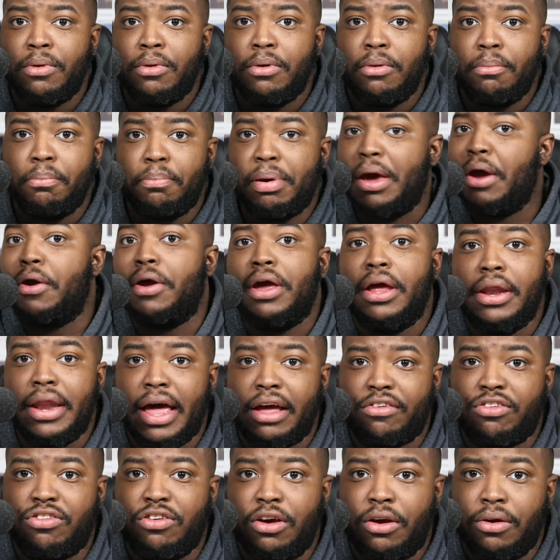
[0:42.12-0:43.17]
period,
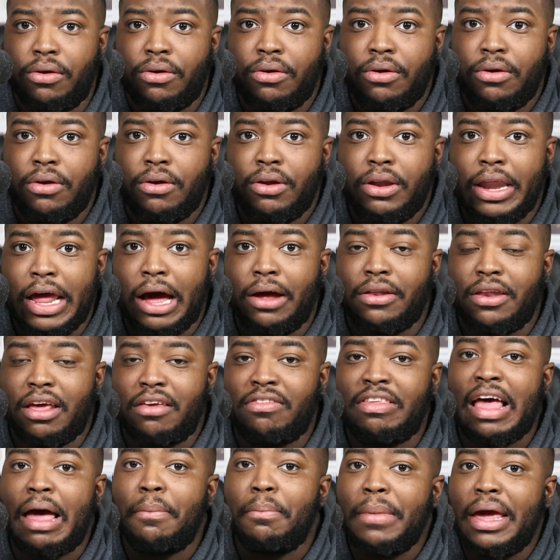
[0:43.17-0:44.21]
next year. Now, does
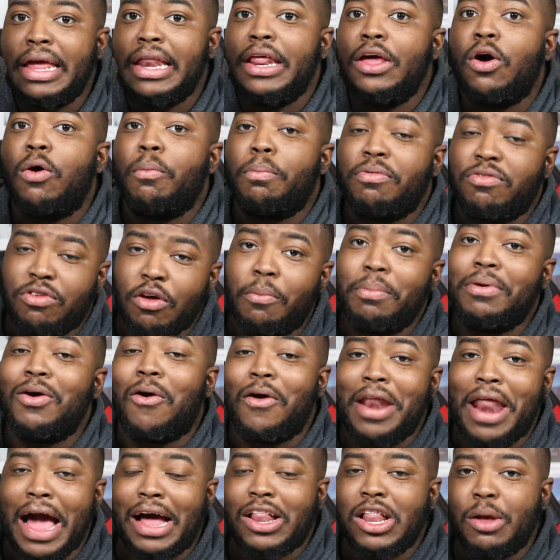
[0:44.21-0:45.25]
that mean he'll still be on
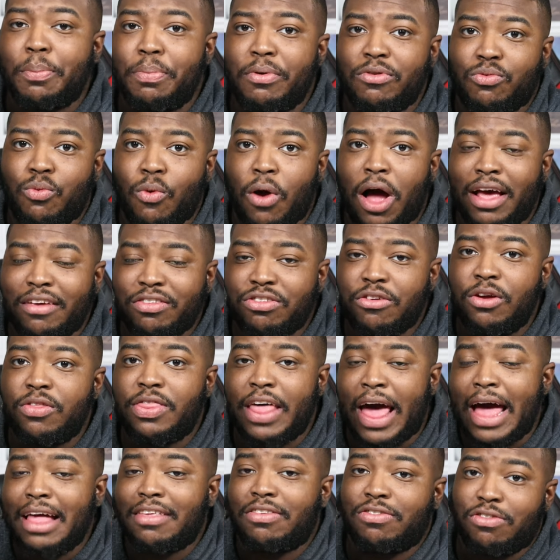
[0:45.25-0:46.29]
that Clippers roster?
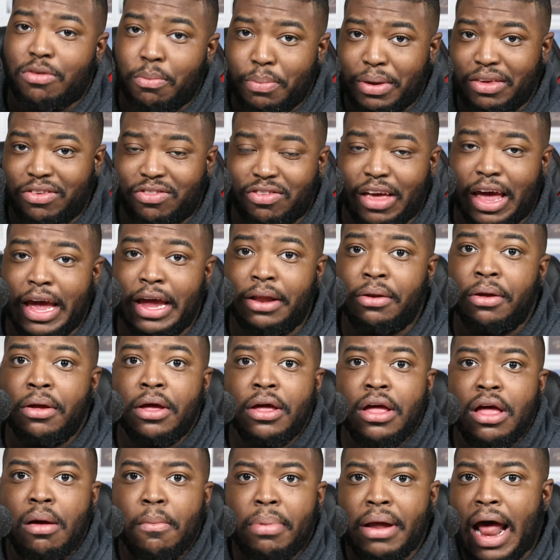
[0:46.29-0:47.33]
That's to be seen.
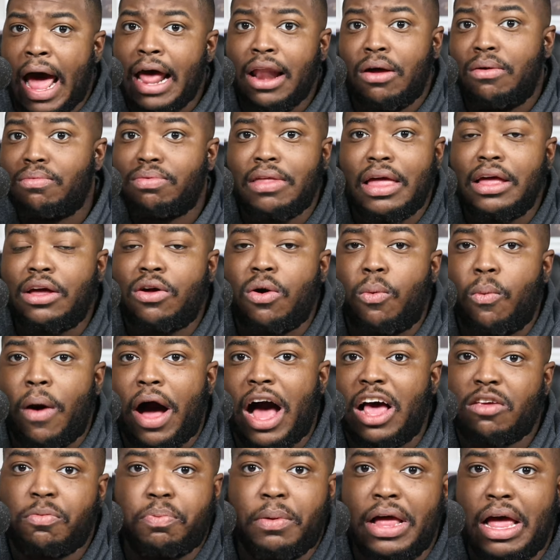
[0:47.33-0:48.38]
But I don't think Kawhi
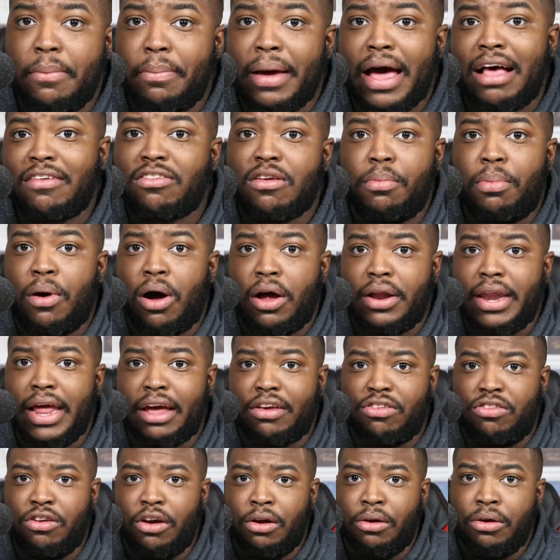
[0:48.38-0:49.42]
is playing basketball
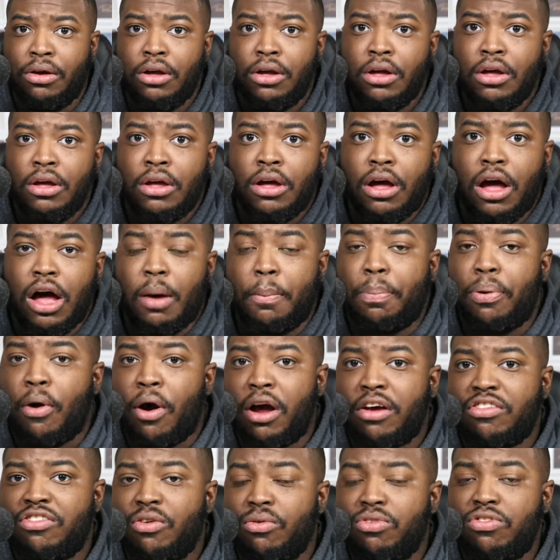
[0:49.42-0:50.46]
next year. A
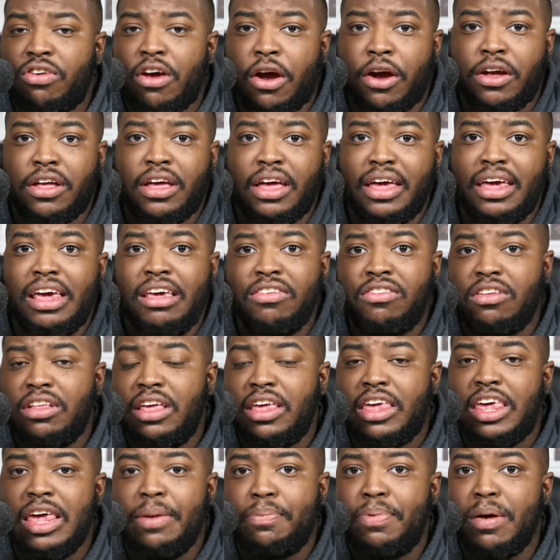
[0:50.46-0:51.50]
partial tear could easily
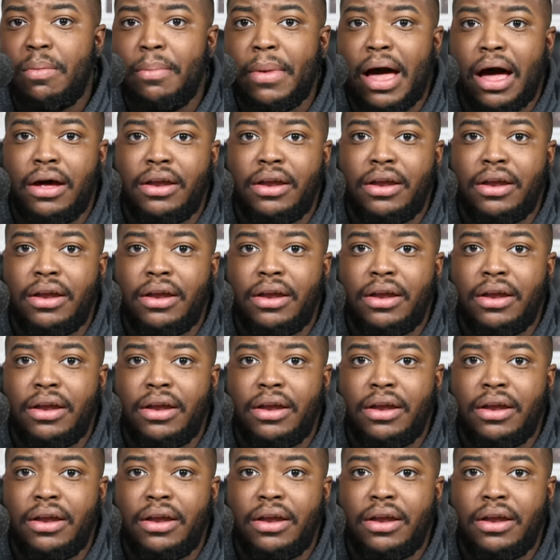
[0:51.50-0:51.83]
keep him out